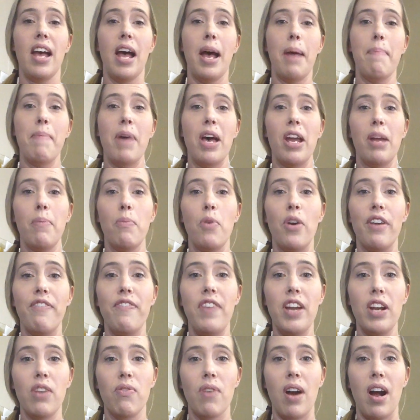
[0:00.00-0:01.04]
a
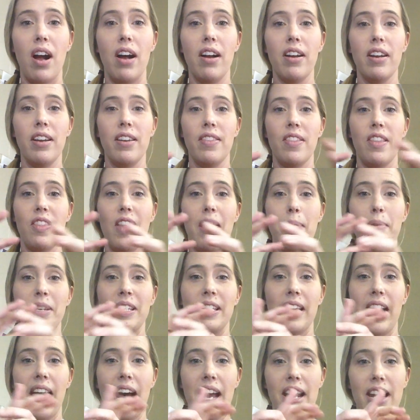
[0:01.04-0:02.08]
metamorphic rock, then that
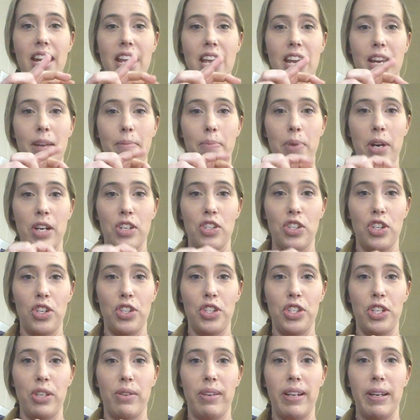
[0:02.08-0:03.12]
means I added heat and pressure
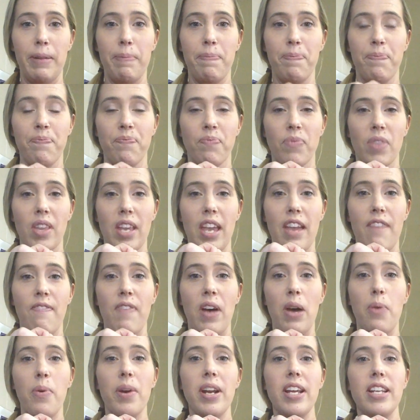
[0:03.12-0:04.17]
to it. If
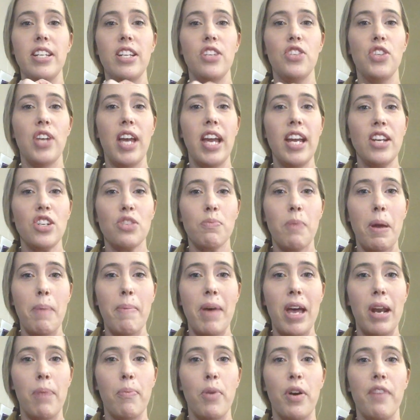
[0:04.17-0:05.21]
I wanted to change my
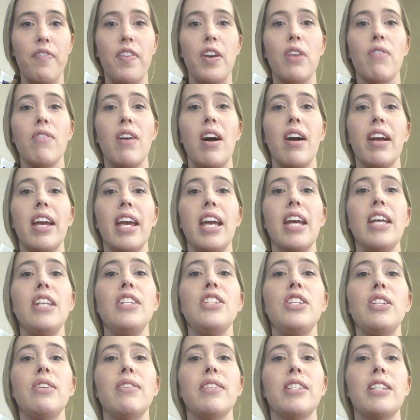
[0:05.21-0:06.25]
metamorphic rock
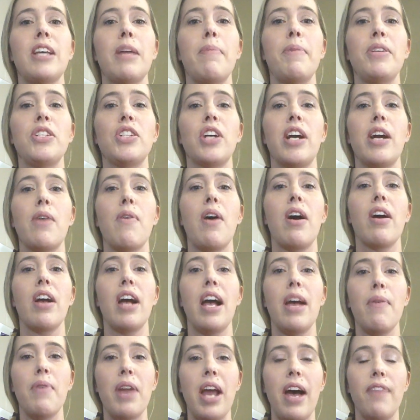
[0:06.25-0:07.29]
into a sedimentary rock,
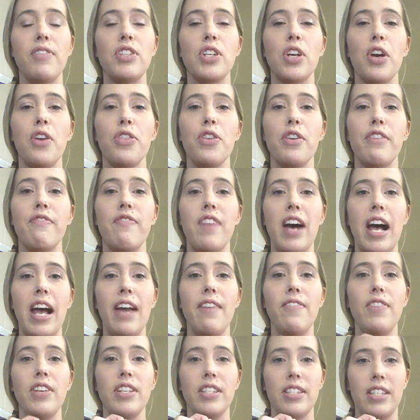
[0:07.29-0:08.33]
I would have to go through
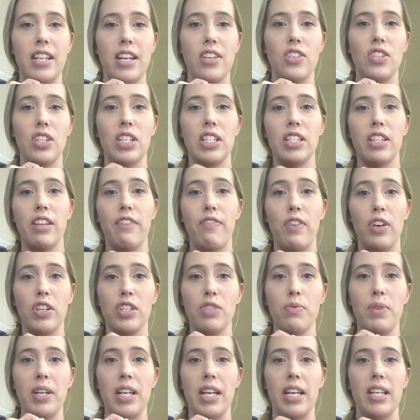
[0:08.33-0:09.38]
five stages. The
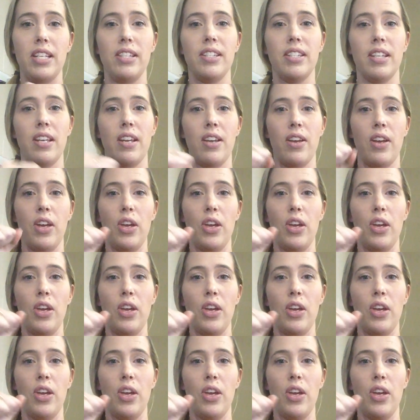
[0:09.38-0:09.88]
first one is